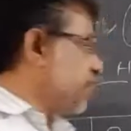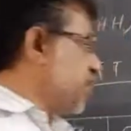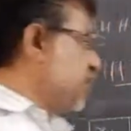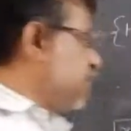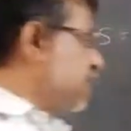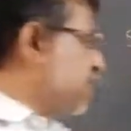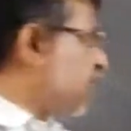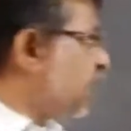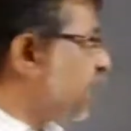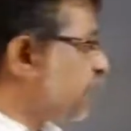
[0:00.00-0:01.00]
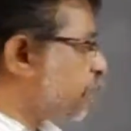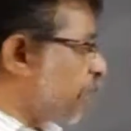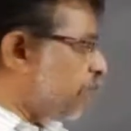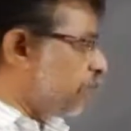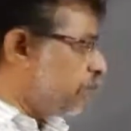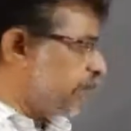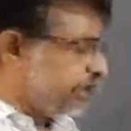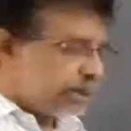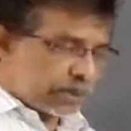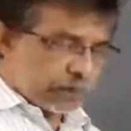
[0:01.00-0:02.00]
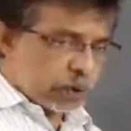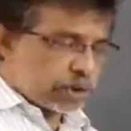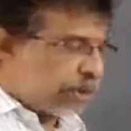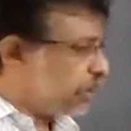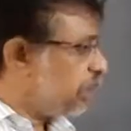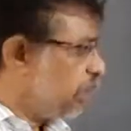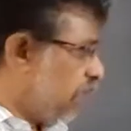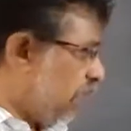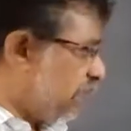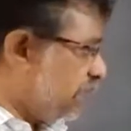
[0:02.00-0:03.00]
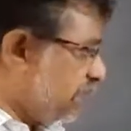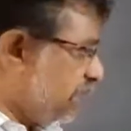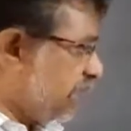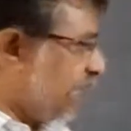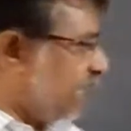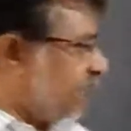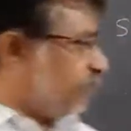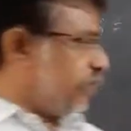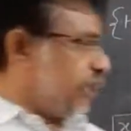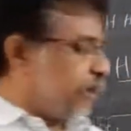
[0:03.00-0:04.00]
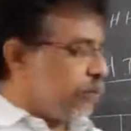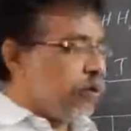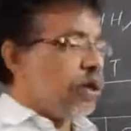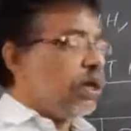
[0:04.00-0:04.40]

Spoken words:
This is called as probability distribution, and this is random variable.